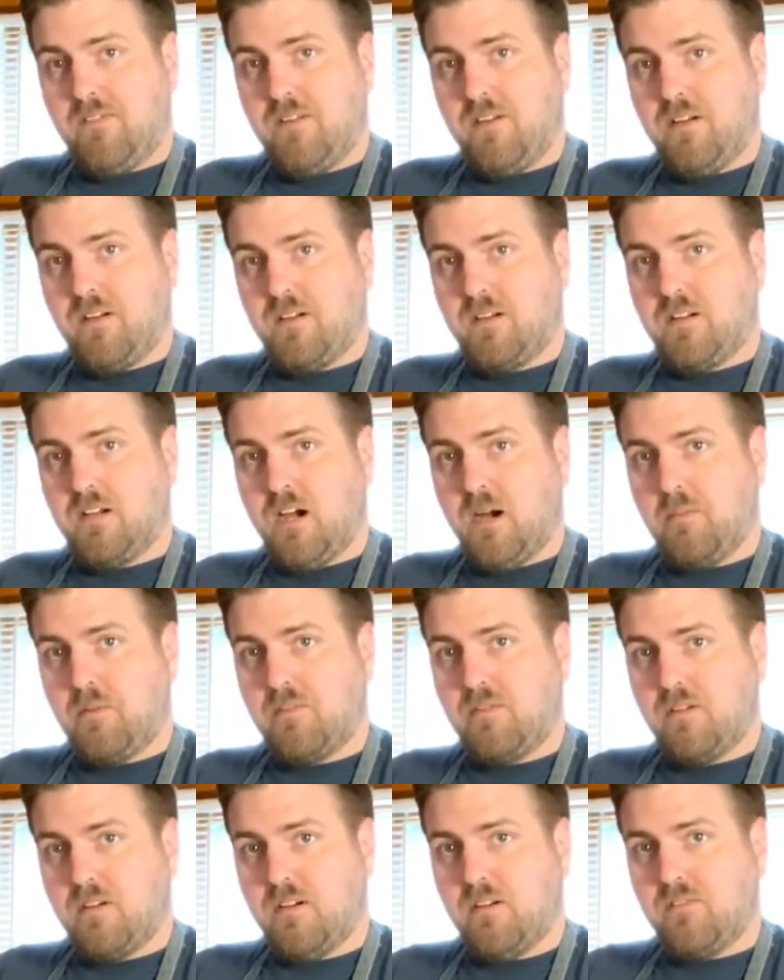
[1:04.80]
cups
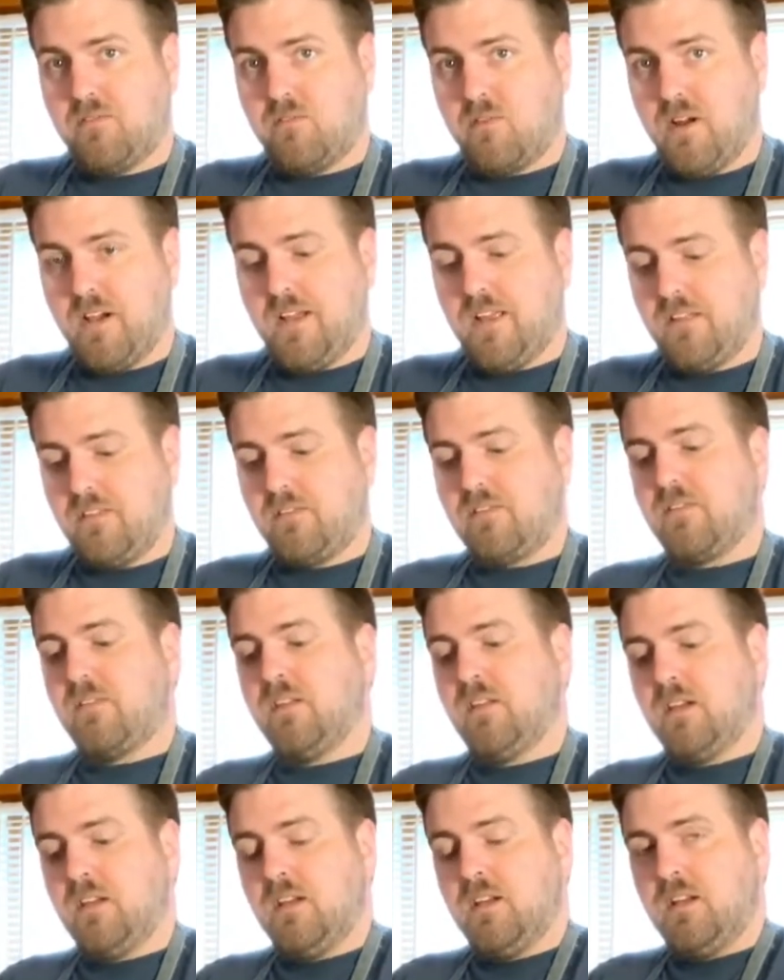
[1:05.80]
of rice
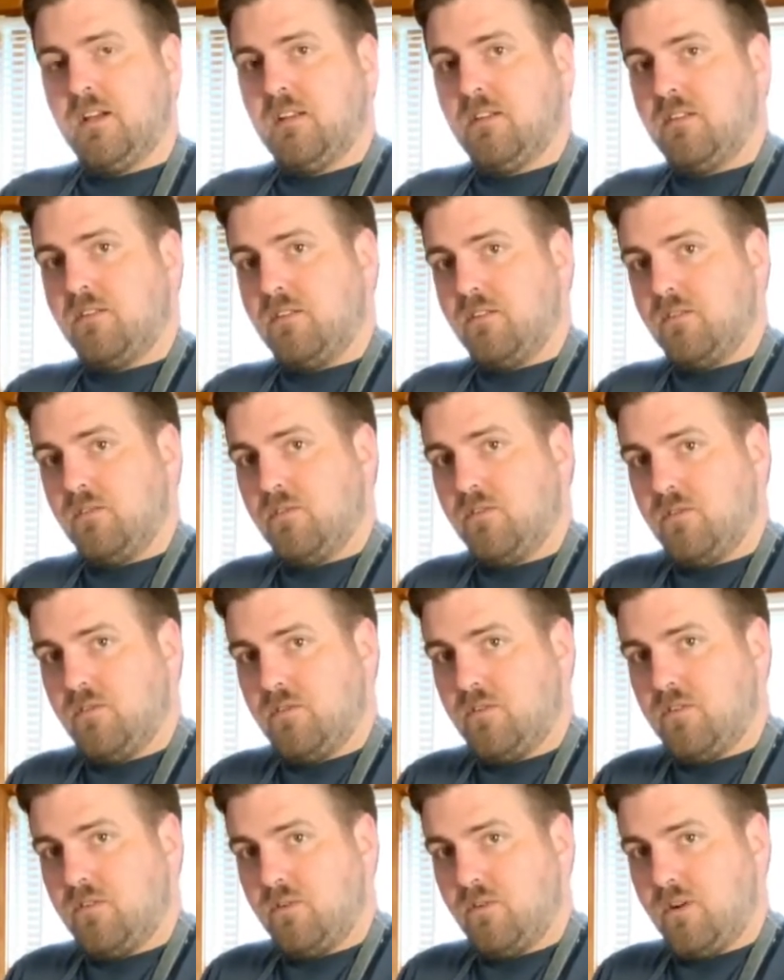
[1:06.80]
to
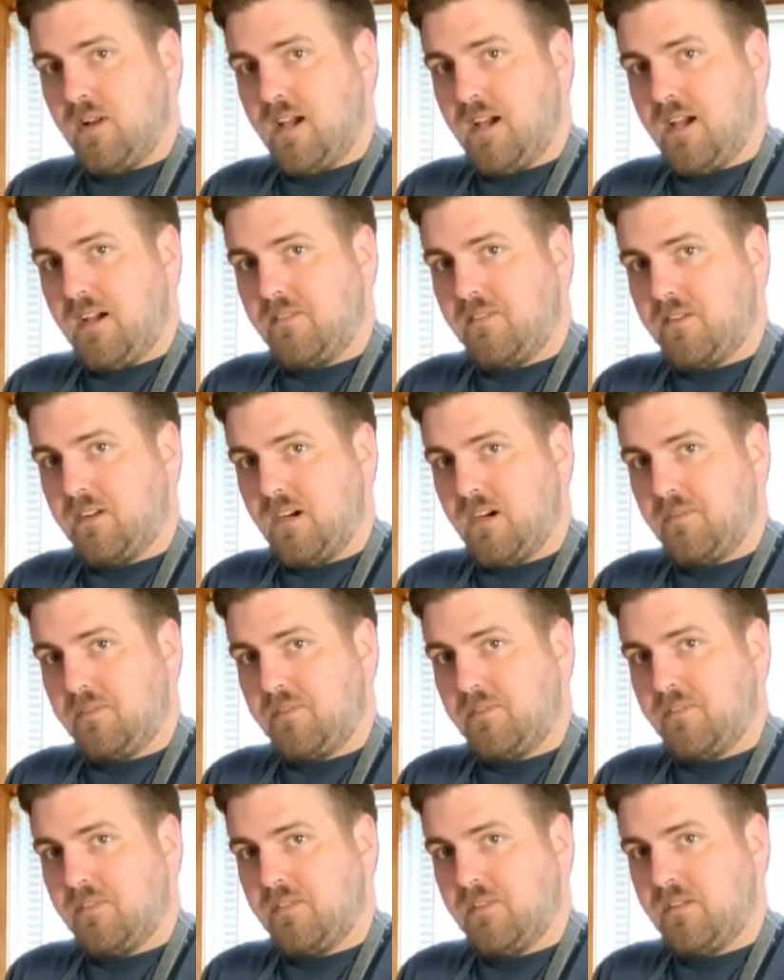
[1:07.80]
2.5
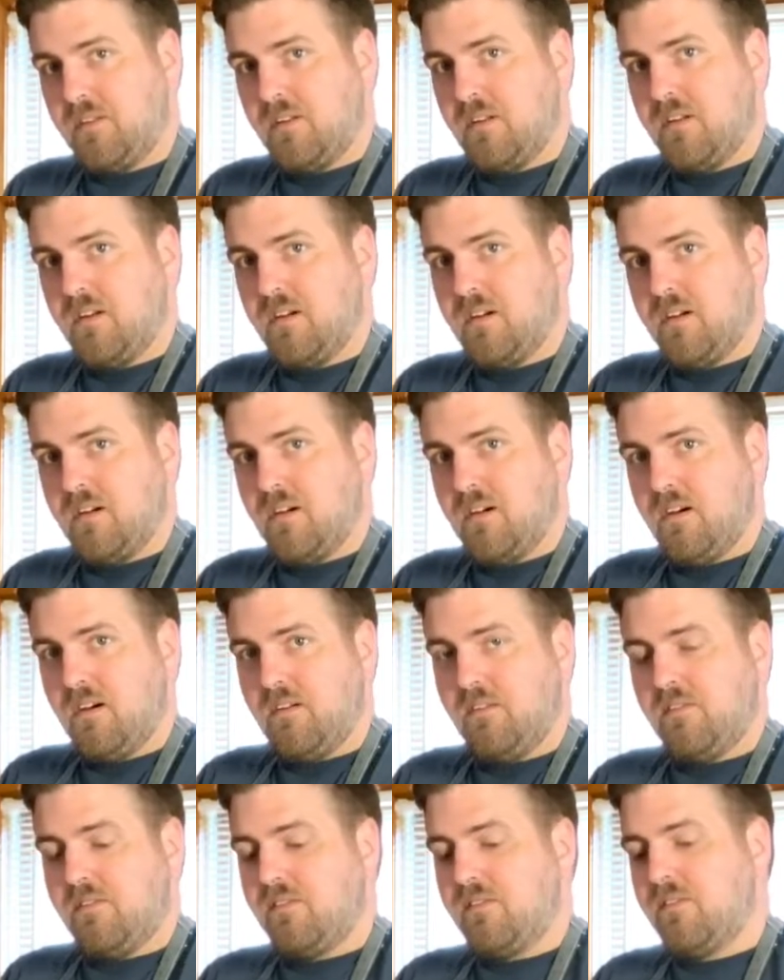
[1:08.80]
cups
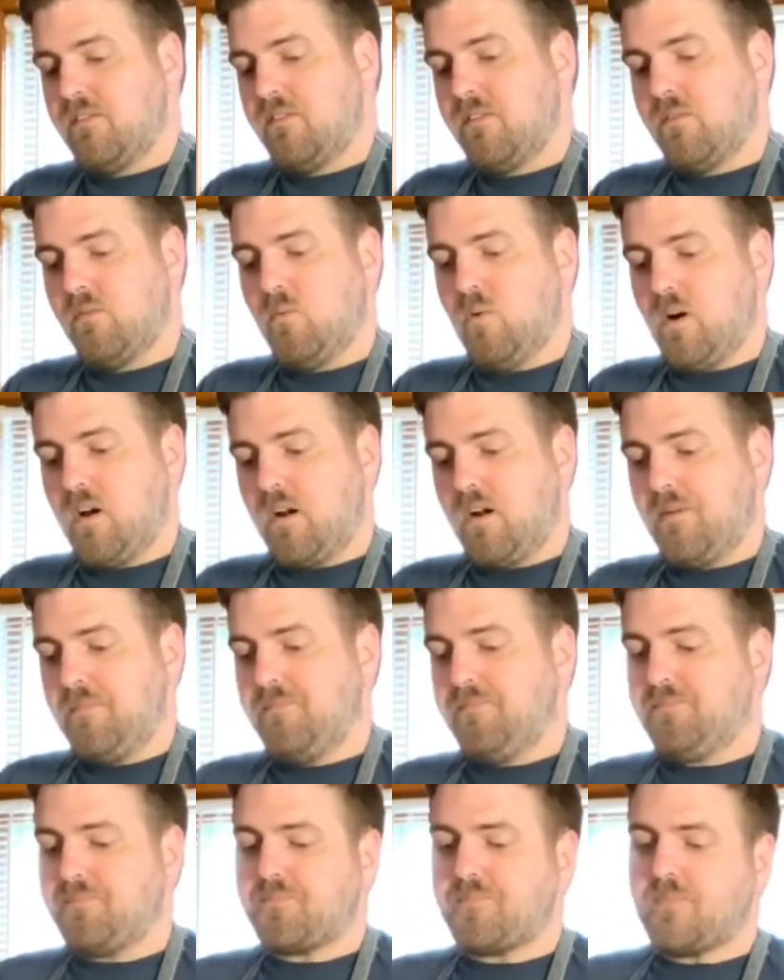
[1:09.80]
of water.
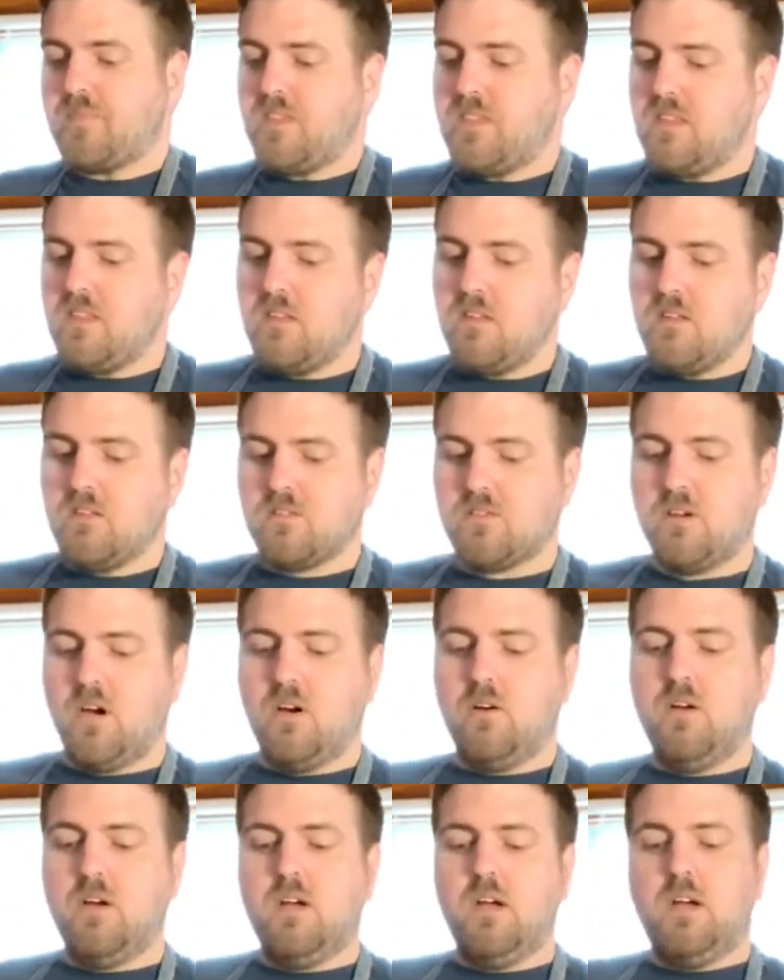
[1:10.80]

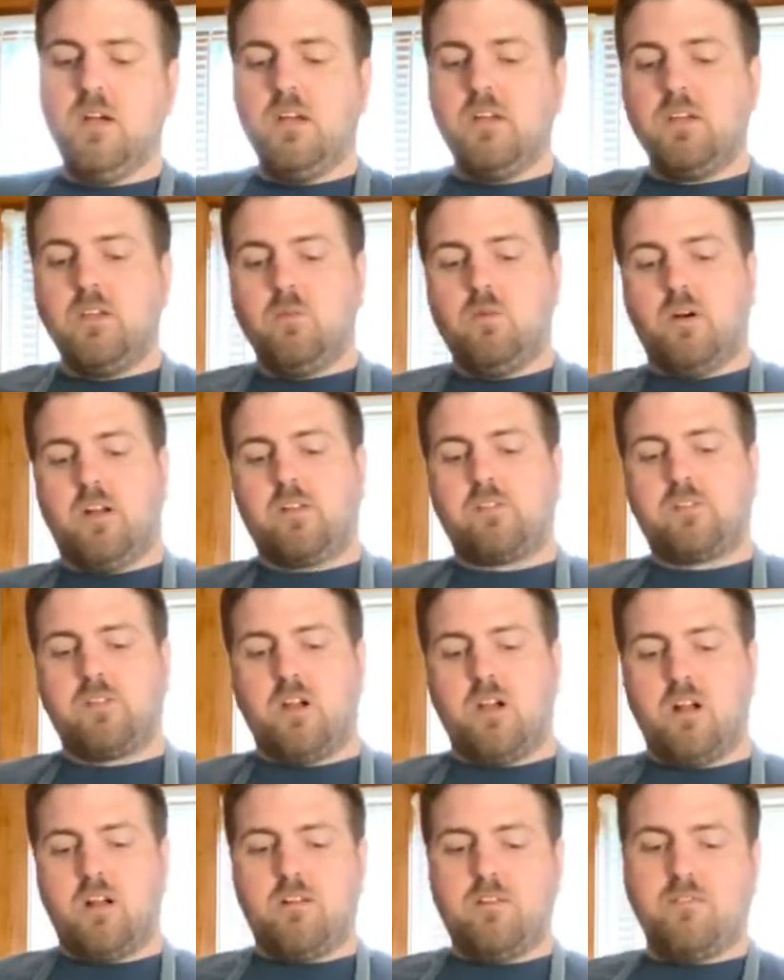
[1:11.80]
So you want to
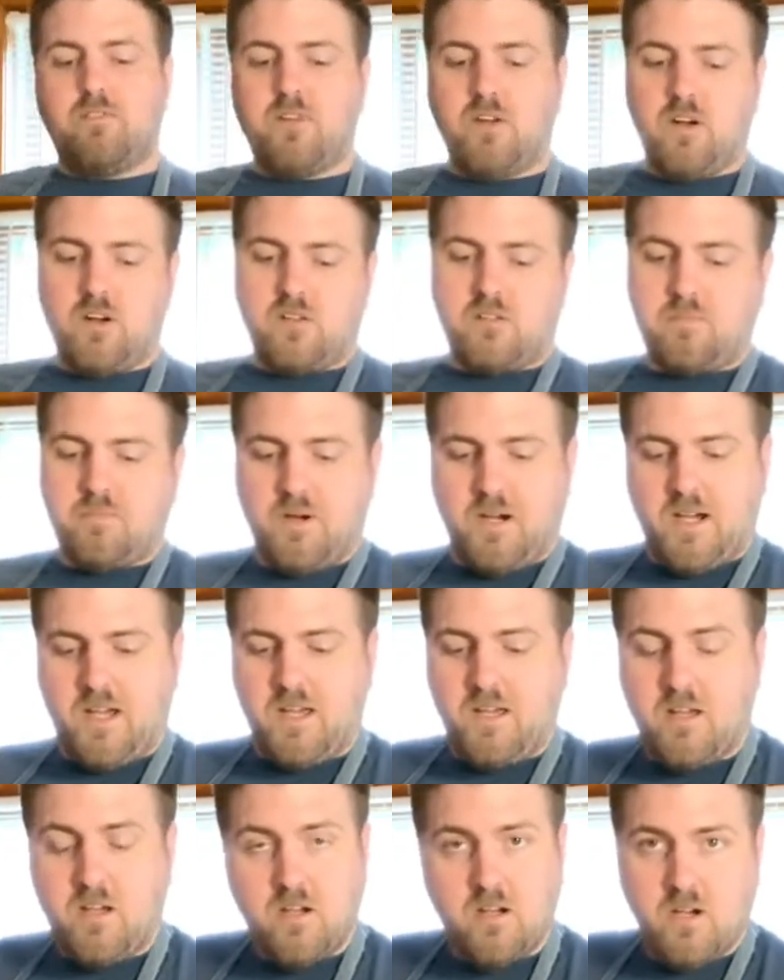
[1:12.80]
start first by
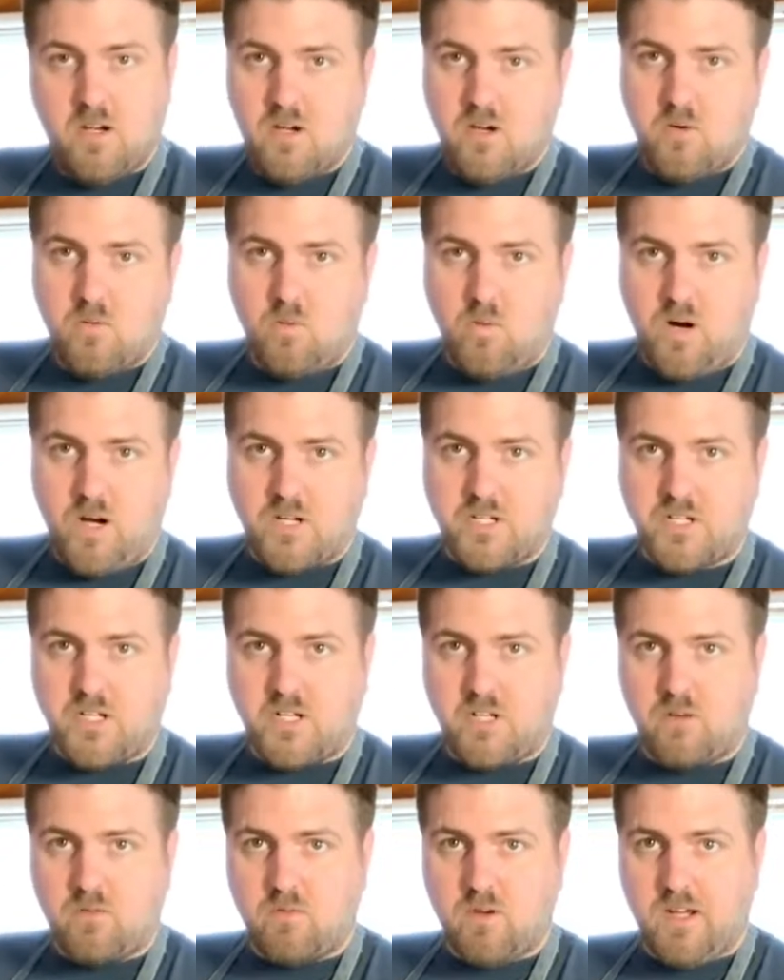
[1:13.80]
washing
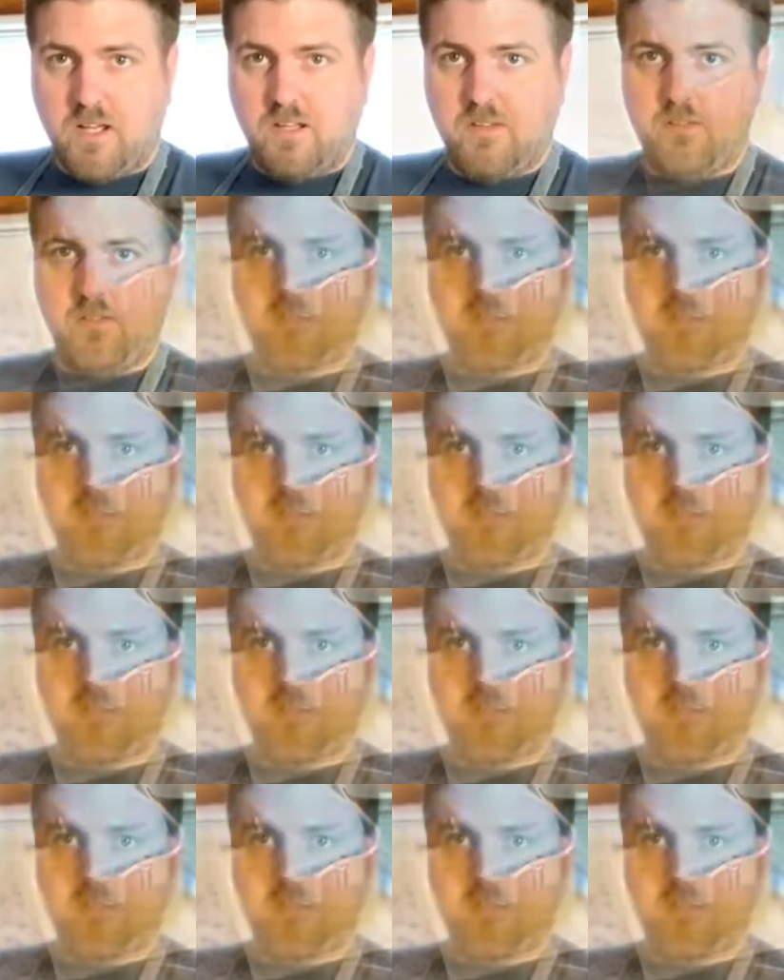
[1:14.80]
your rice.